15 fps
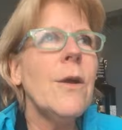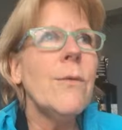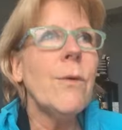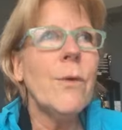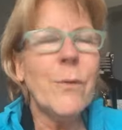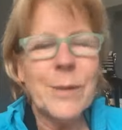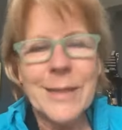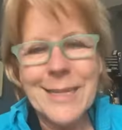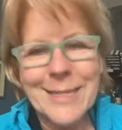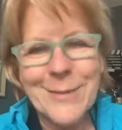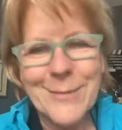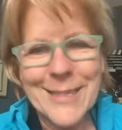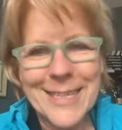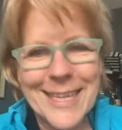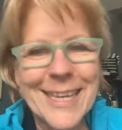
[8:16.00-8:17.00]
Well, what they
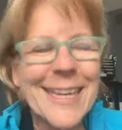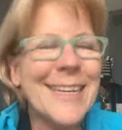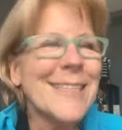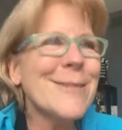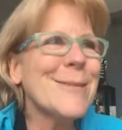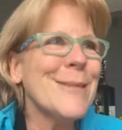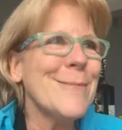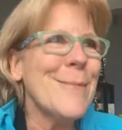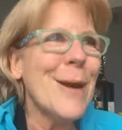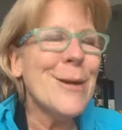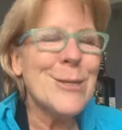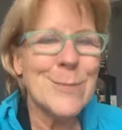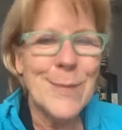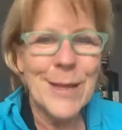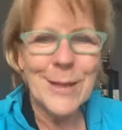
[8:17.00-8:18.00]
did with the kids with the
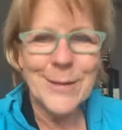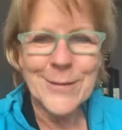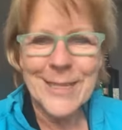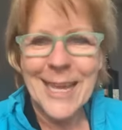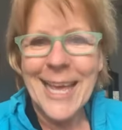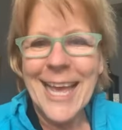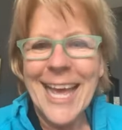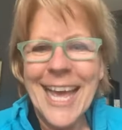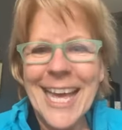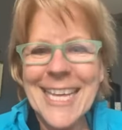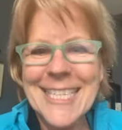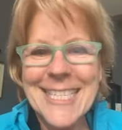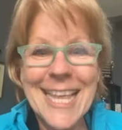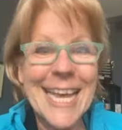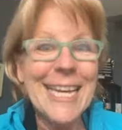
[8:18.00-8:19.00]
marshmallows
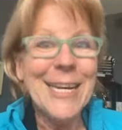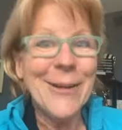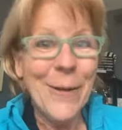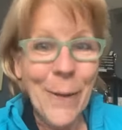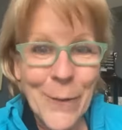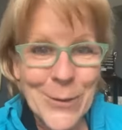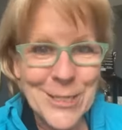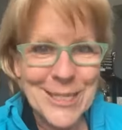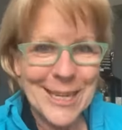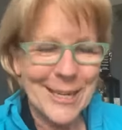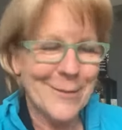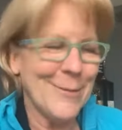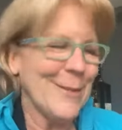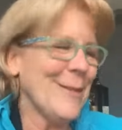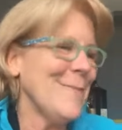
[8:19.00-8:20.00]
is they
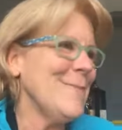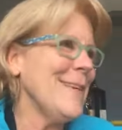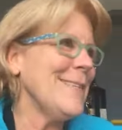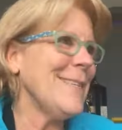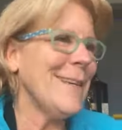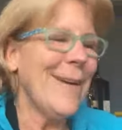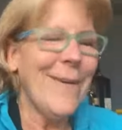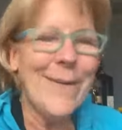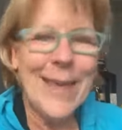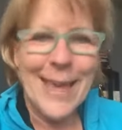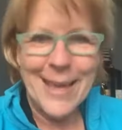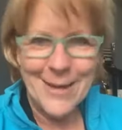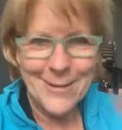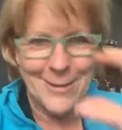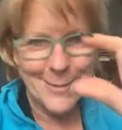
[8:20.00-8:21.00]
negotiated with them. They said,
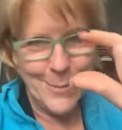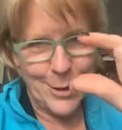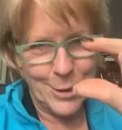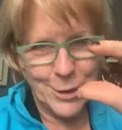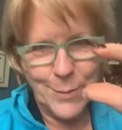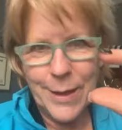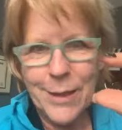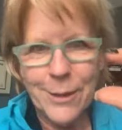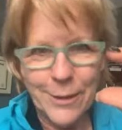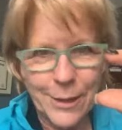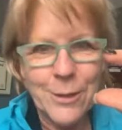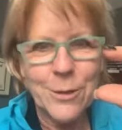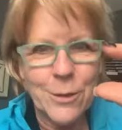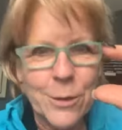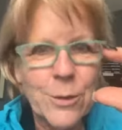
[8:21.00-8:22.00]
okay, here's a marshmallow,
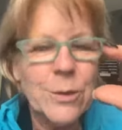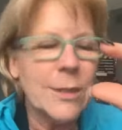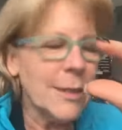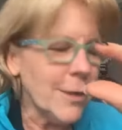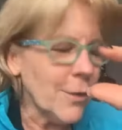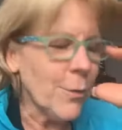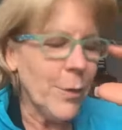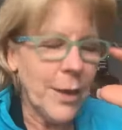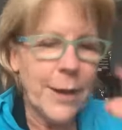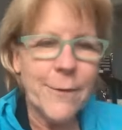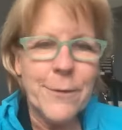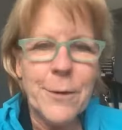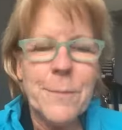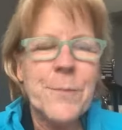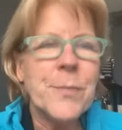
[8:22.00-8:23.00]
little Lucy or
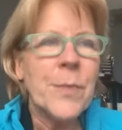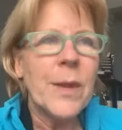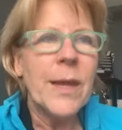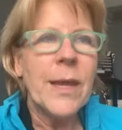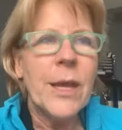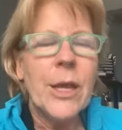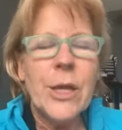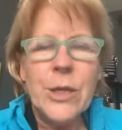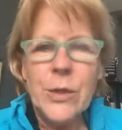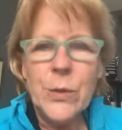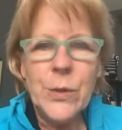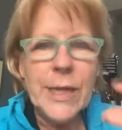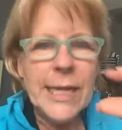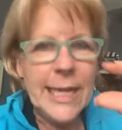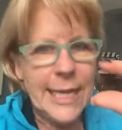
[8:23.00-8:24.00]
whatever.
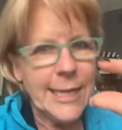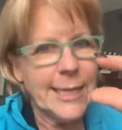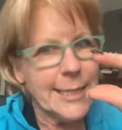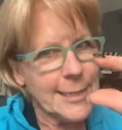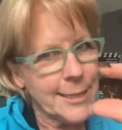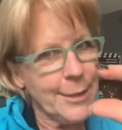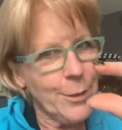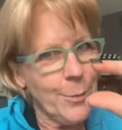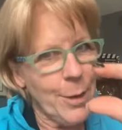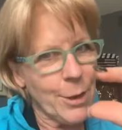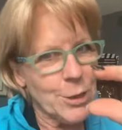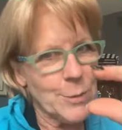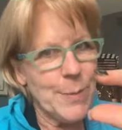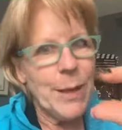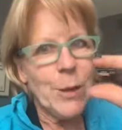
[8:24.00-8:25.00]
You can eat this little
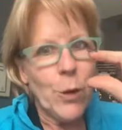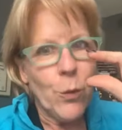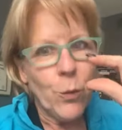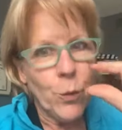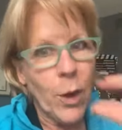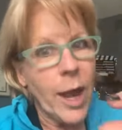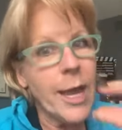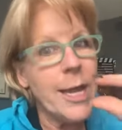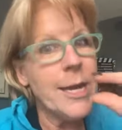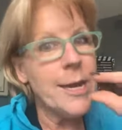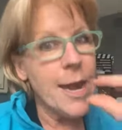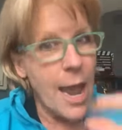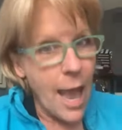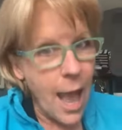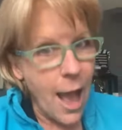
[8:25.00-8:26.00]
marshmallow right
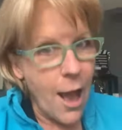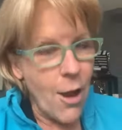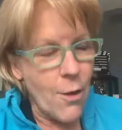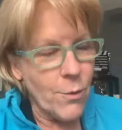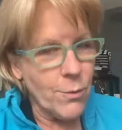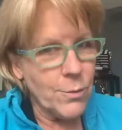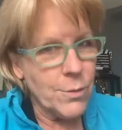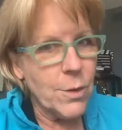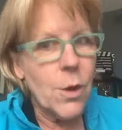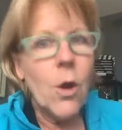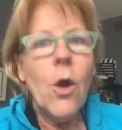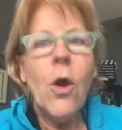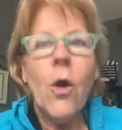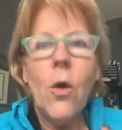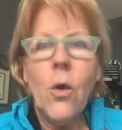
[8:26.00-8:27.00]
now,
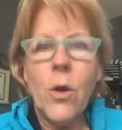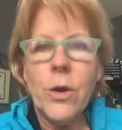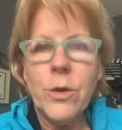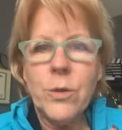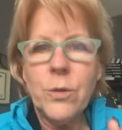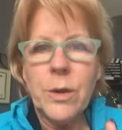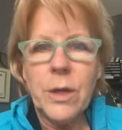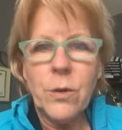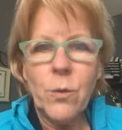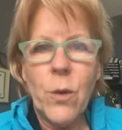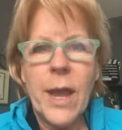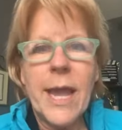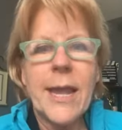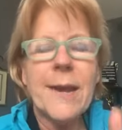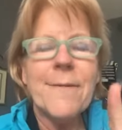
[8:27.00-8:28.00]
or you can
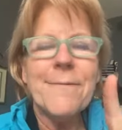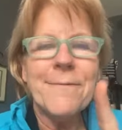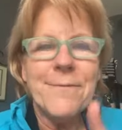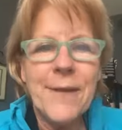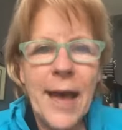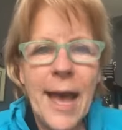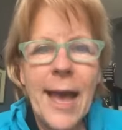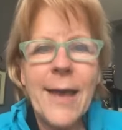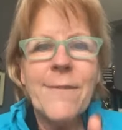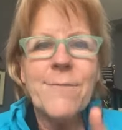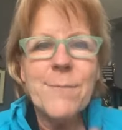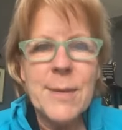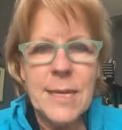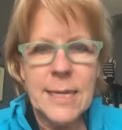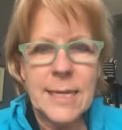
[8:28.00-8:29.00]
wait five
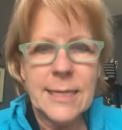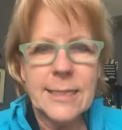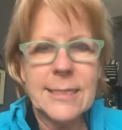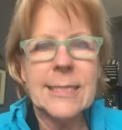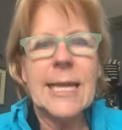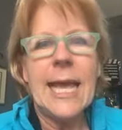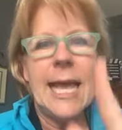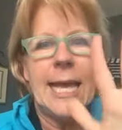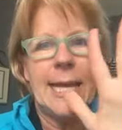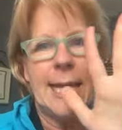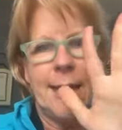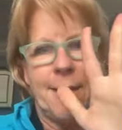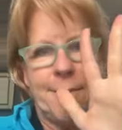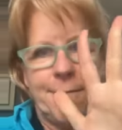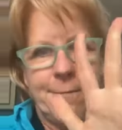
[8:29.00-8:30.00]
minutes and
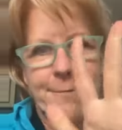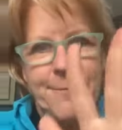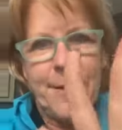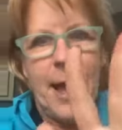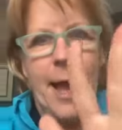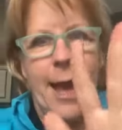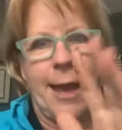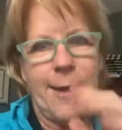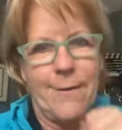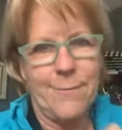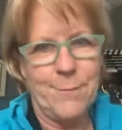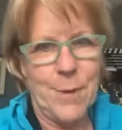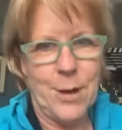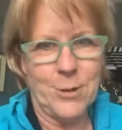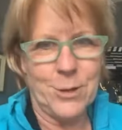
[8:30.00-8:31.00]
get
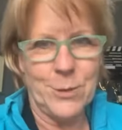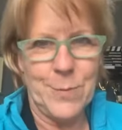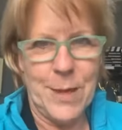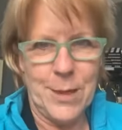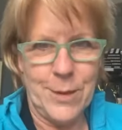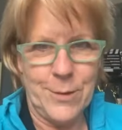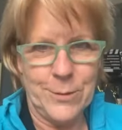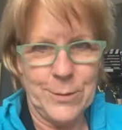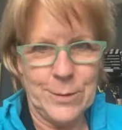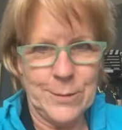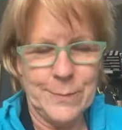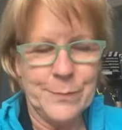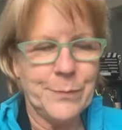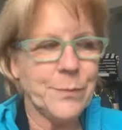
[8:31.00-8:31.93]
five marshmallows.